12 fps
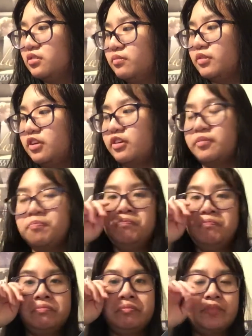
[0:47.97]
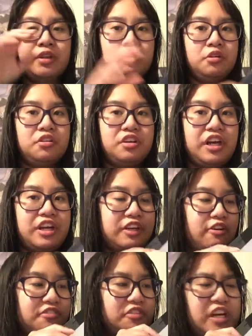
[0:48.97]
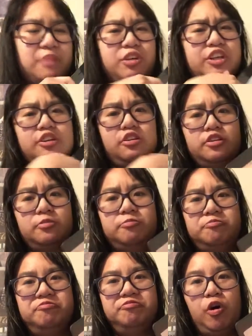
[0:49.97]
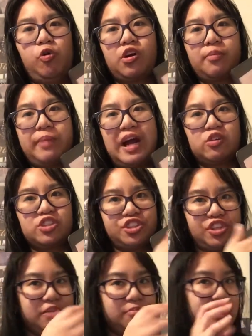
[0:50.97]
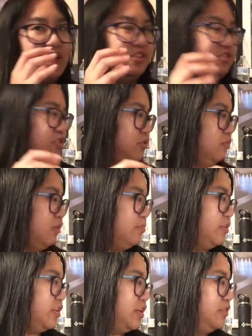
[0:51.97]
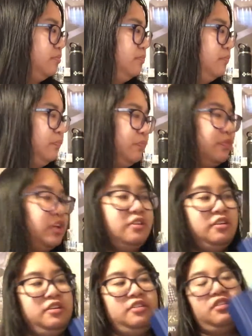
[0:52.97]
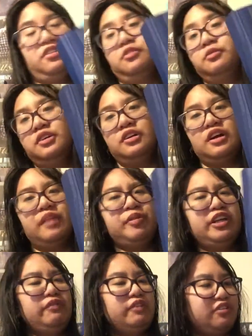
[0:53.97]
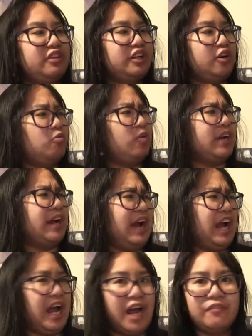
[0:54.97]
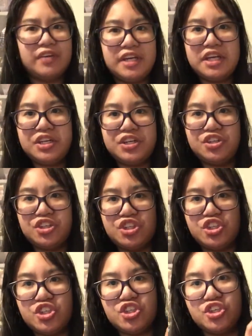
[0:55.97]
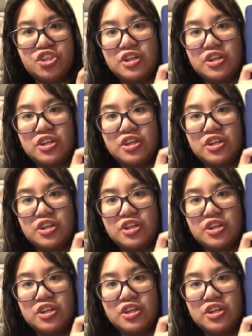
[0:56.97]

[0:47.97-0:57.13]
There we go. And it also came with like a little folder pouch thing, but I don't know where to put that. So, I believe this is like a 1.5 inch.